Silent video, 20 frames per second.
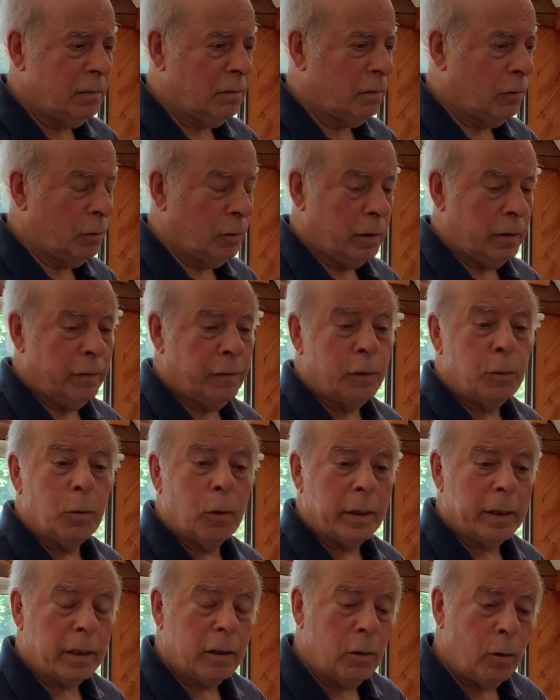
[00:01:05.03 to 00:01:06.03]
or if you
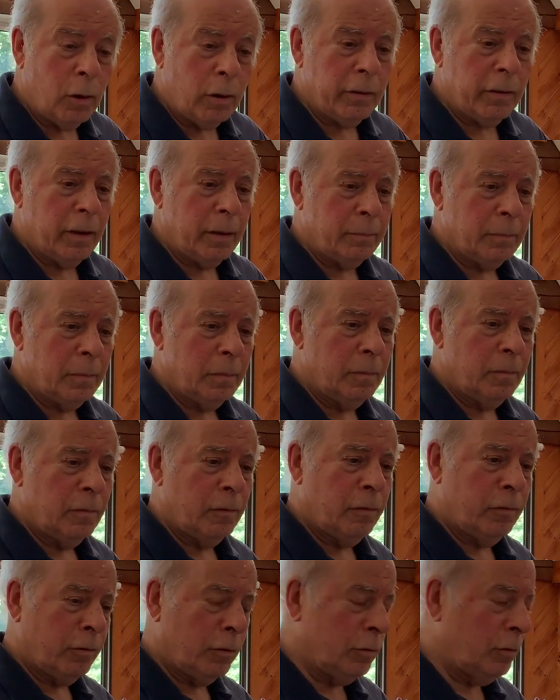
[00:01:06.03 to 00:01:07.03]
want to call them
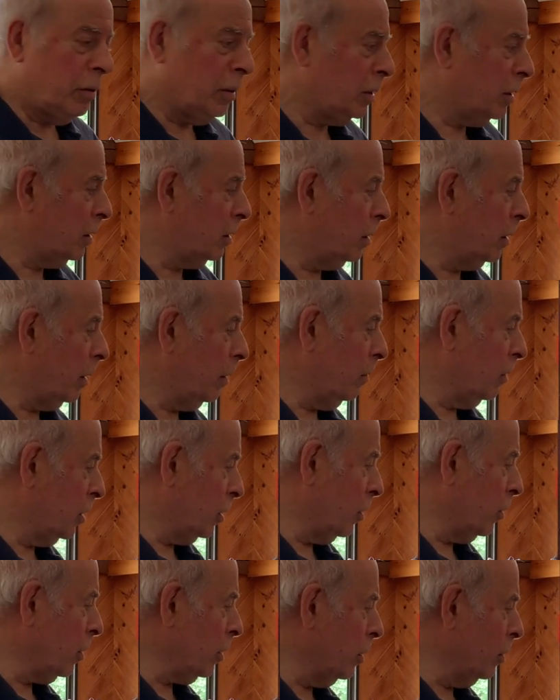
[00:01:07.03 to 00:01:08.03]
fruits,
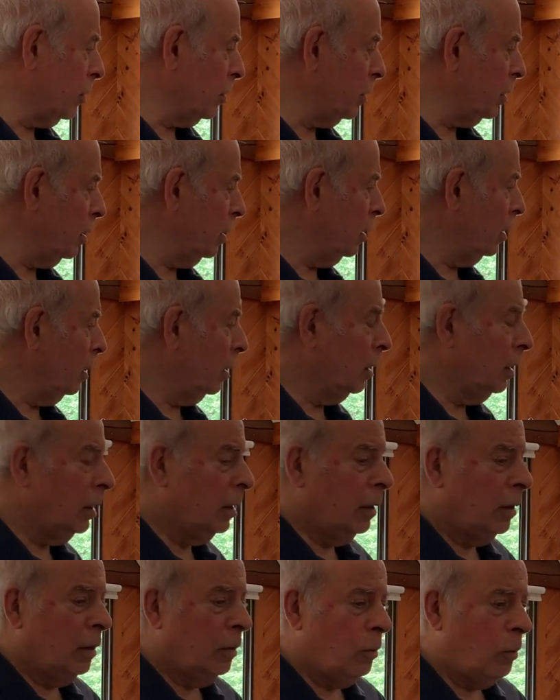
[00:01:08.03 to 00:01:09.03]
circles,
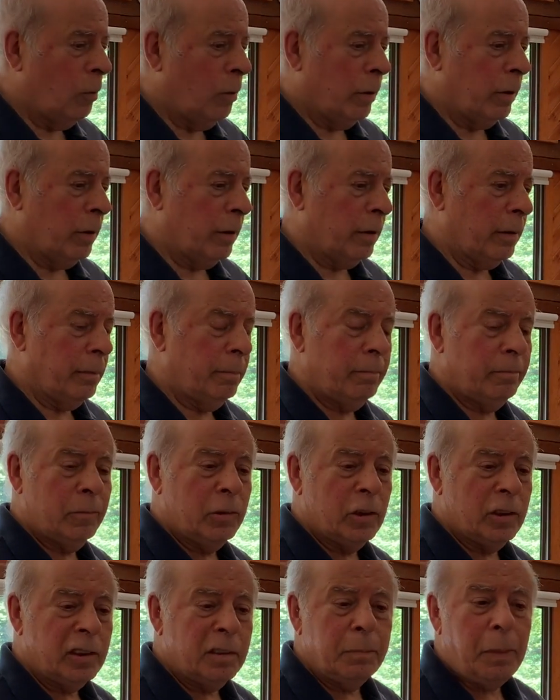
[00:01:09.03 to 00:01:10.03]
were
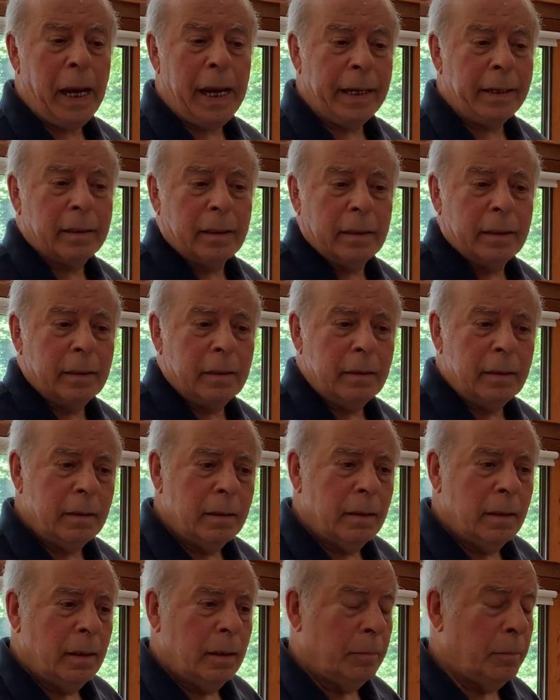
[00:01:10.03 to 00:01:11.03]
just painted
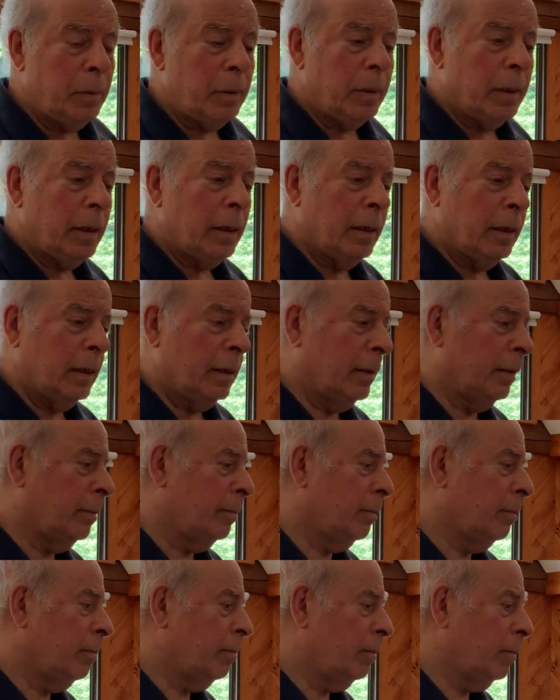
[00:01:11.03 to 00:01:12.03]

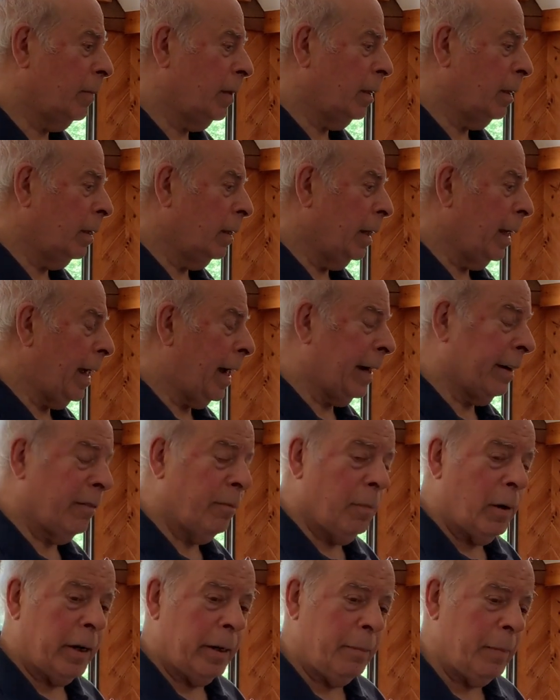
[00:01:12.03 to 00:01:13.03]
out of
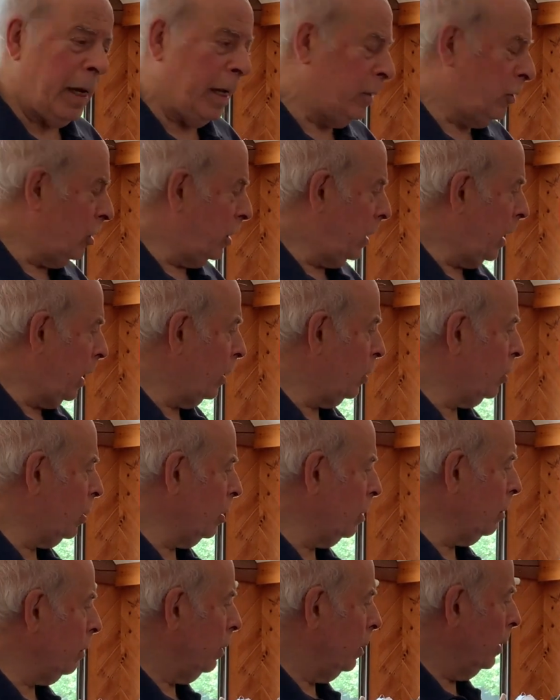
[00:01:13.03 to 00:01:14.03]
my
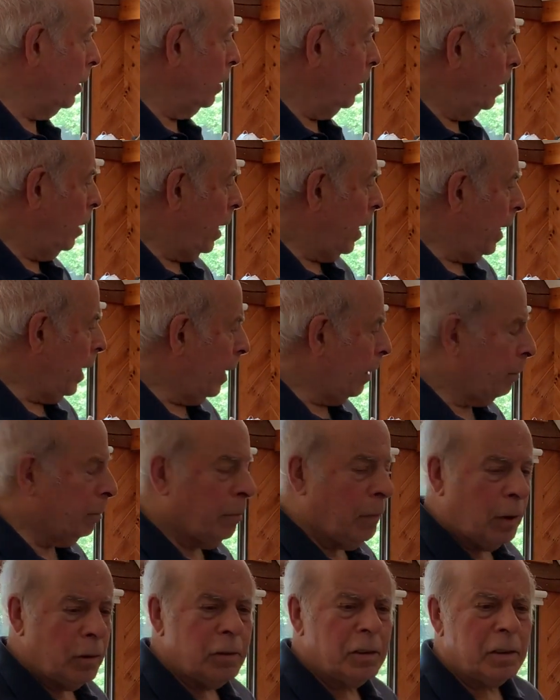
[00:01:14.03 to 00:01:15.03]
imagination, and
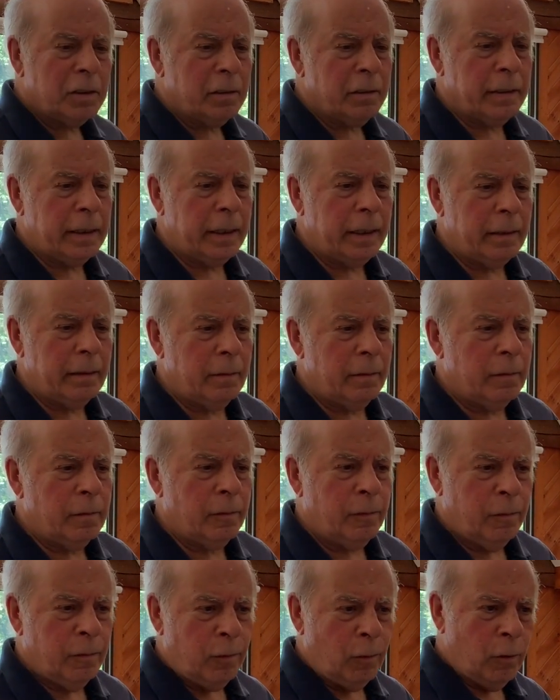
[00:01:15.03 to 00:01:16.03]
mostly
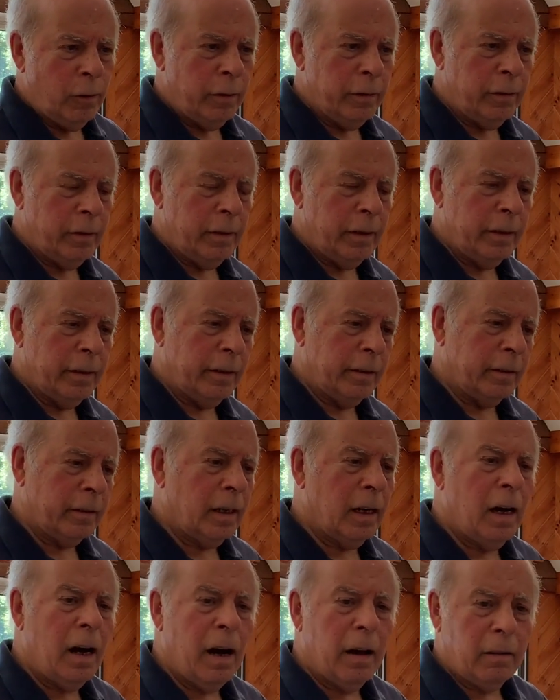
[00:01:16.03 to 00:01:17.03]
for their
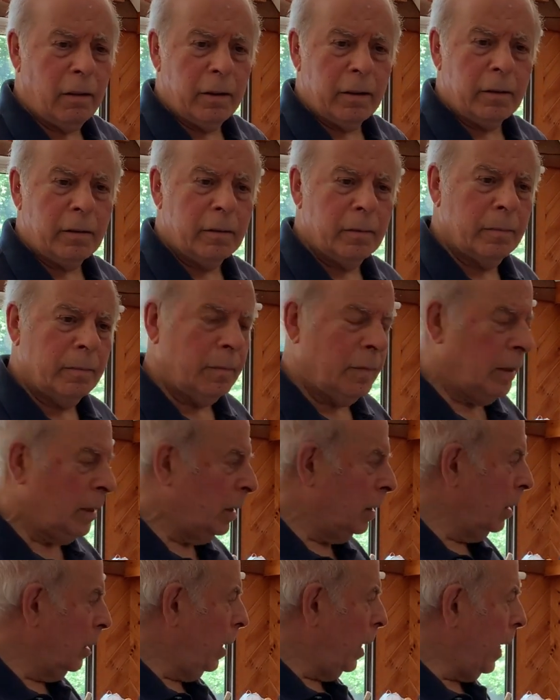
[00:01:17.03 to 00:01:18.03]
color,
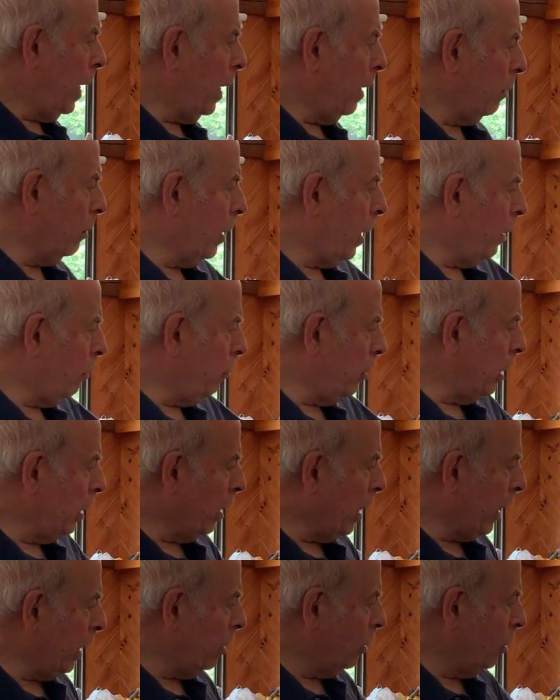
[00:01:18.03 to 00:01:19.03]
how they
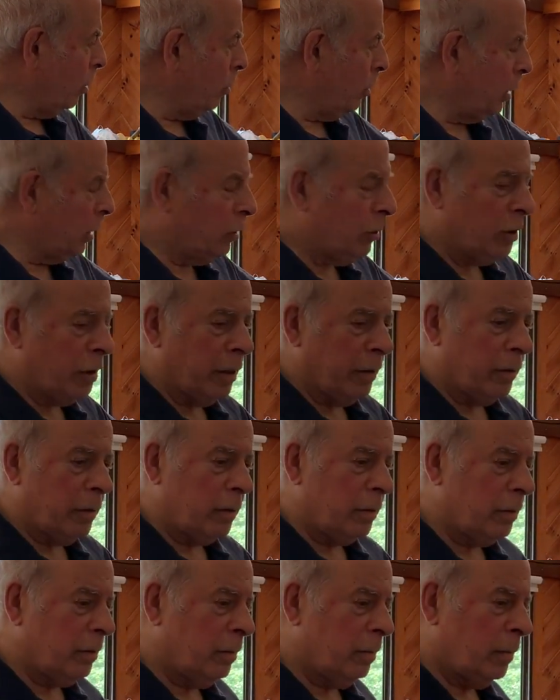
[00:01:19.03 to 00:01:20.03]
relate to each
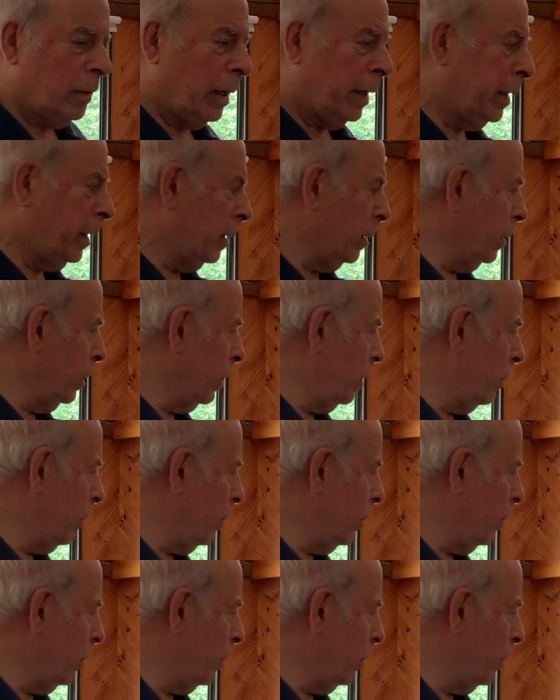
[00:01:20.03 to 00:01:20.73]
other. I didn't